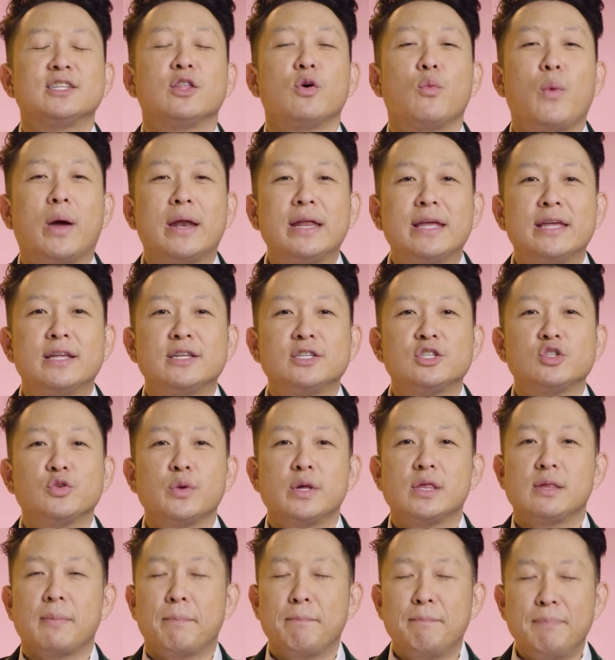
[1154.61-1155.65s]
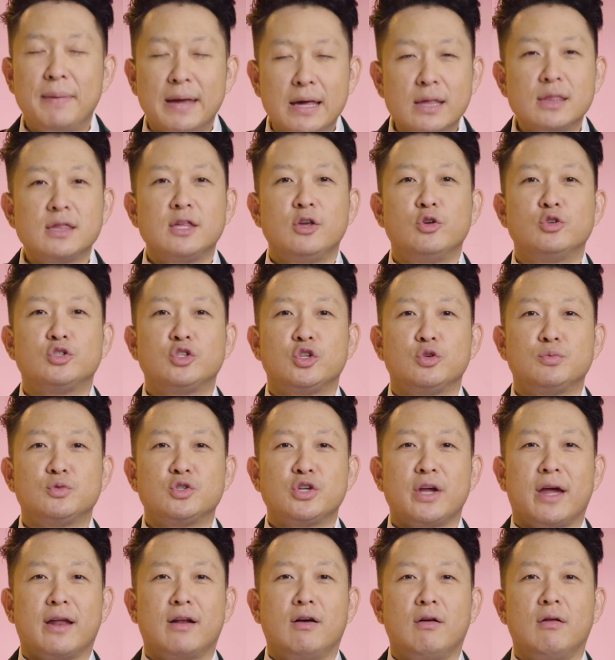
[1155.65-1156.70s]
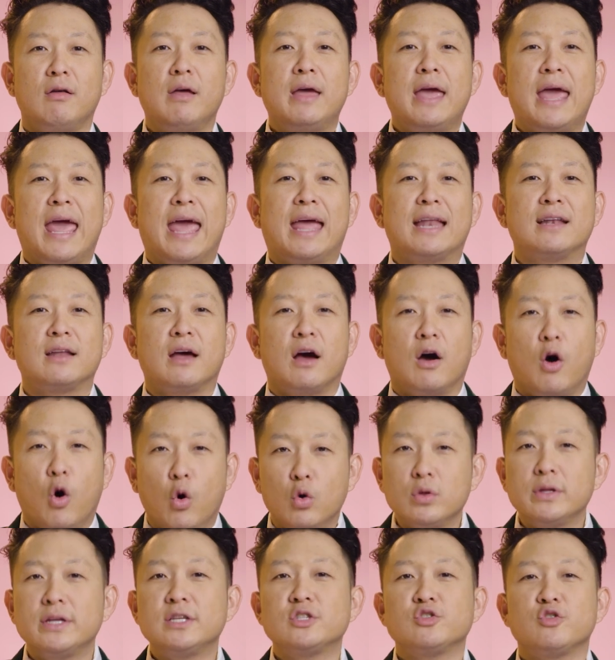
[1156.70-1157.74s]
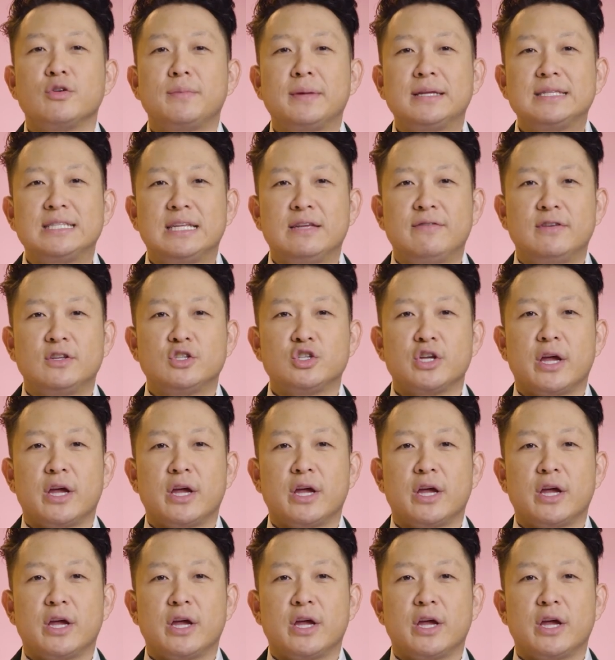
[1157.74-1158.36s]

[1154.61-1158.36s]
to the wedding industry's biggest YouTube channel and only streaming TV